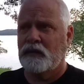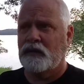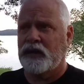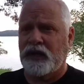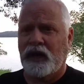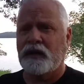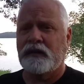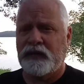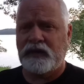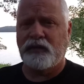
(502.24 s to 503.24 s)
You get
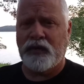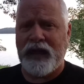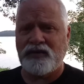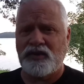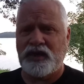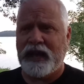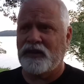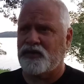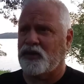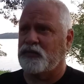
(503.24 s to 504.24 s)
154,000
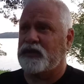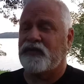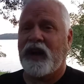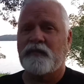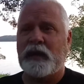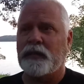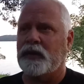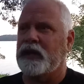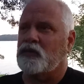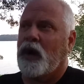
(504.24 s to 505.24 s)
channels that reach 5 people
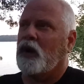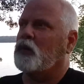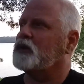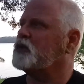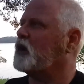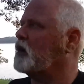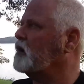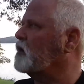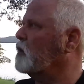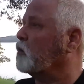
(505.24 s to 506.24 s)
each. Wow, where does that
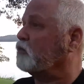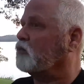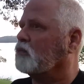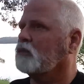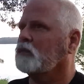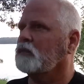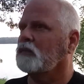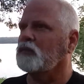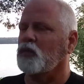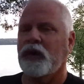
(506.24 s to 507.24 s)
go?
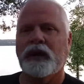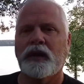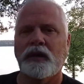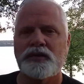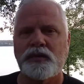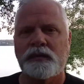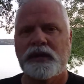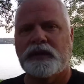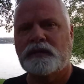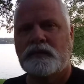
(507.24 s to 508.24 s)
We're getting close to 1
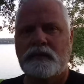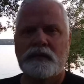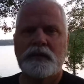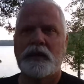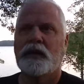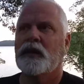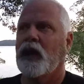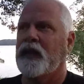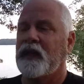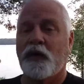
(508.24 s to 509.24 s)
million.
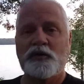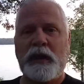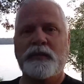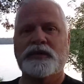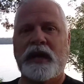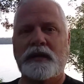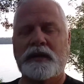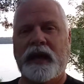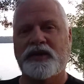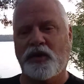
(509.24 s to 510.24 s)
And then those people tell it.
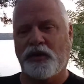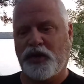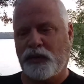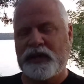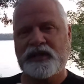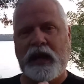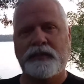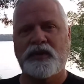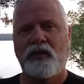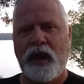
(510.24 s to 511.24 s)
And so 3
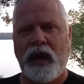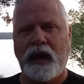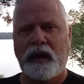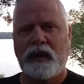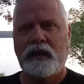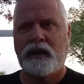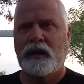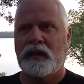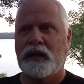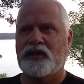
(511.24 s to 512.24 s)
steps away,
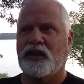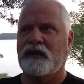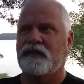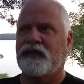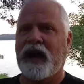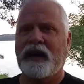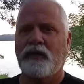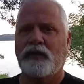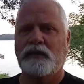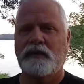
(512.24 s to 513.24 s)
it's a
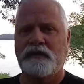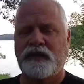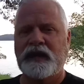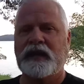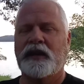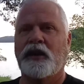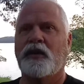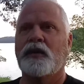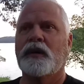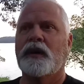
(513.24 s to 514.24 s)
viral
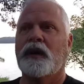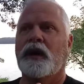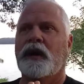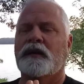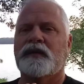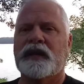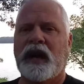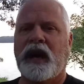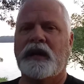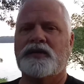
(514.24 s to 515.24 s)
video of
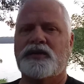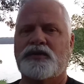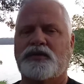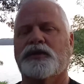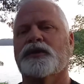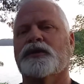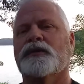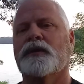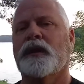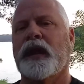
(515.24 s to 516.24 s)
God's true
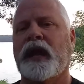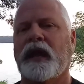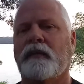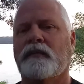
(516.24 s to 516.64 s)
name.